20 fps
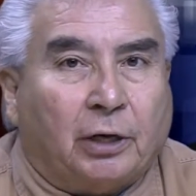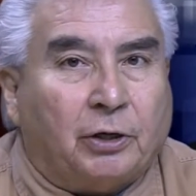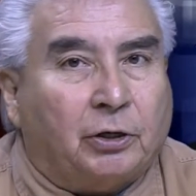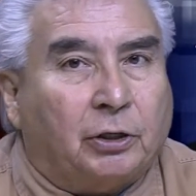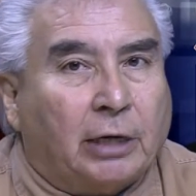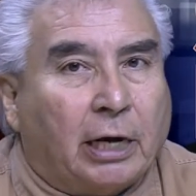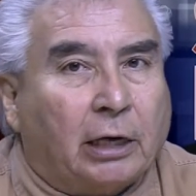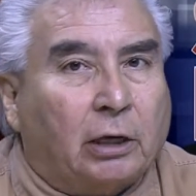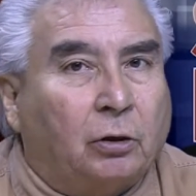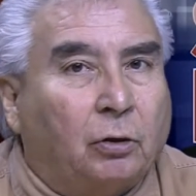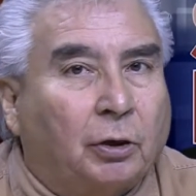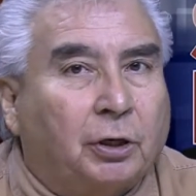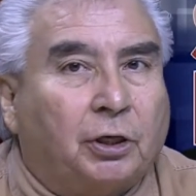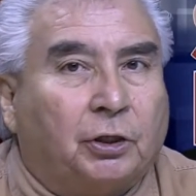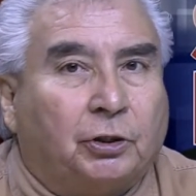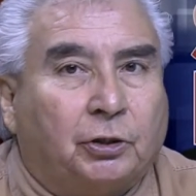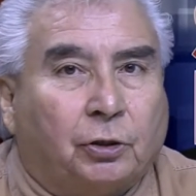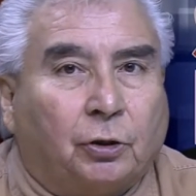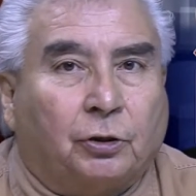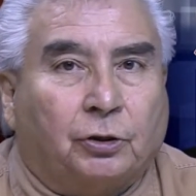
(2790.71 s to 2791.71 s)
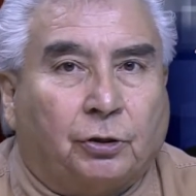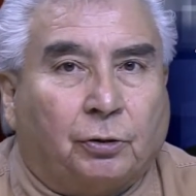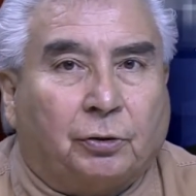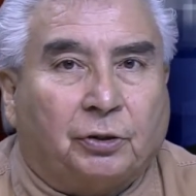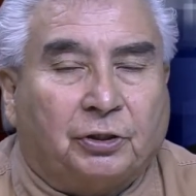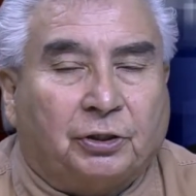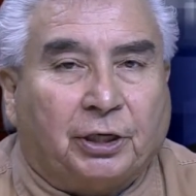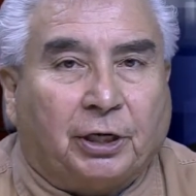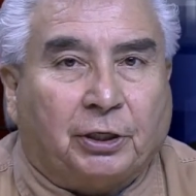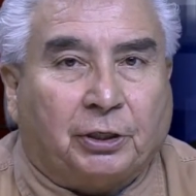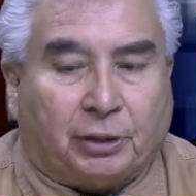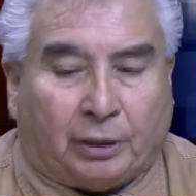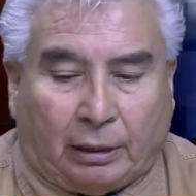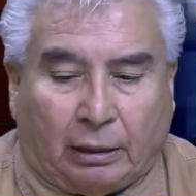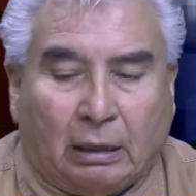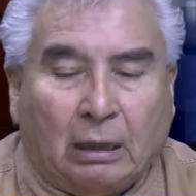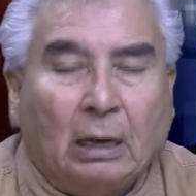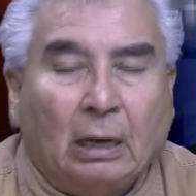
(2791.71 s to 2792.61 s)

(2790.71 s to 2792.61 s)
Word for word: and you have got to look at your jurisdiction.